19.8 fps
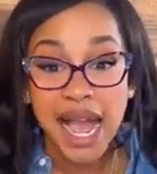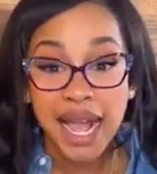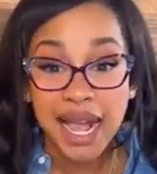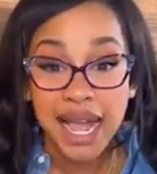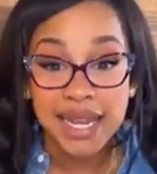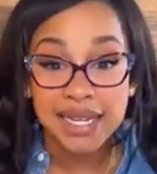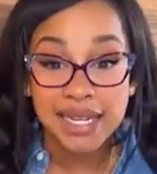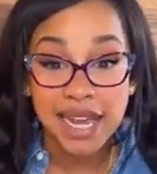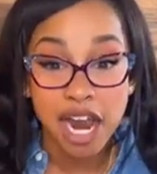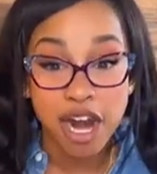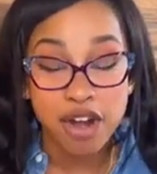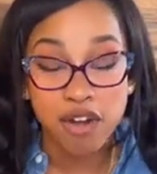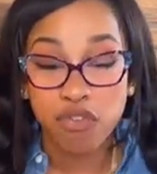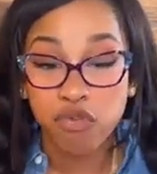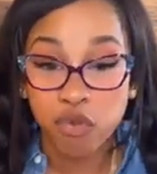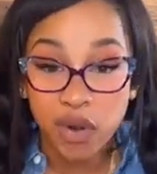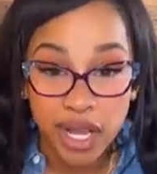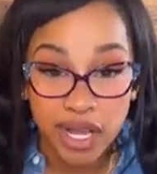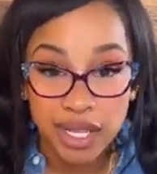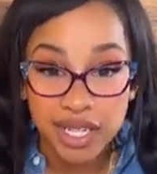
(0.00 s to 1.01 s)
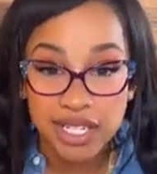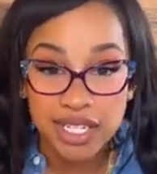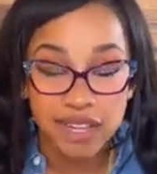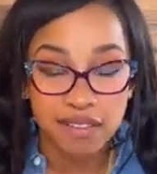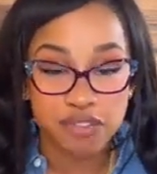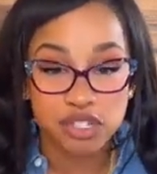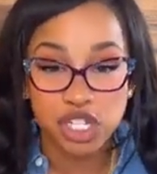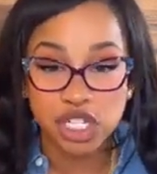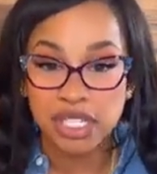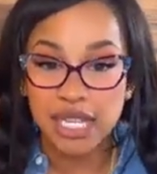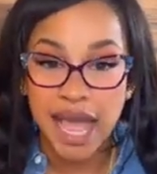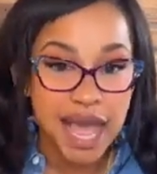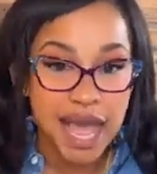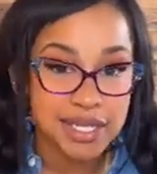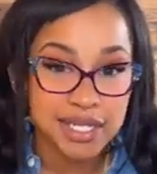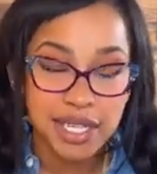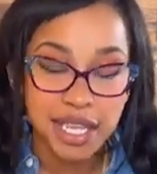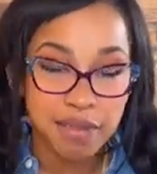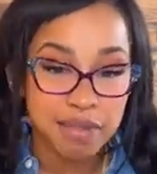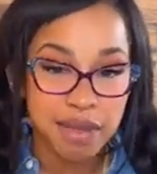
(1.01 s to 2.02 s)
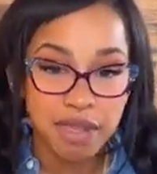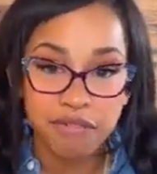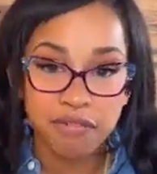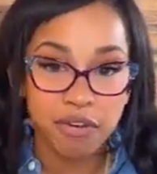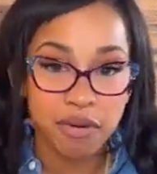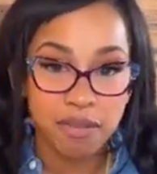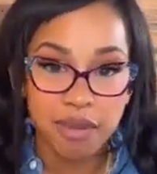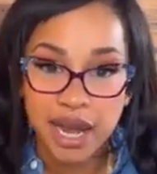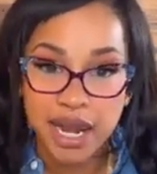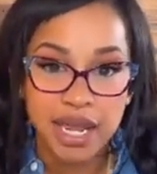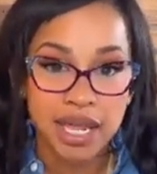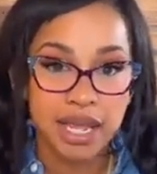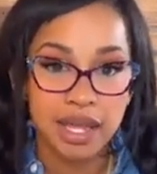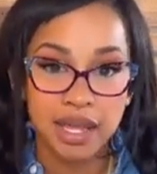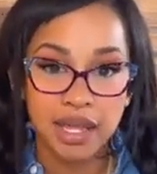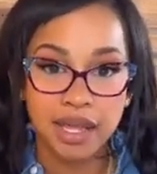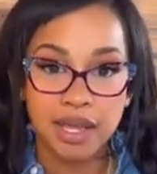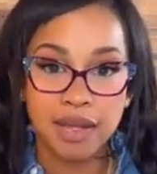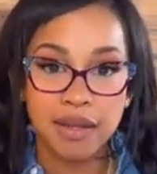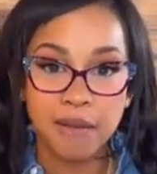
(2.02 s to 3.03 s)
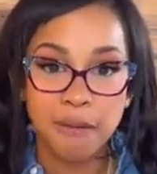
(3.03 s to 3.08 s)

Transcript: I got tired of relatives just asking me for money.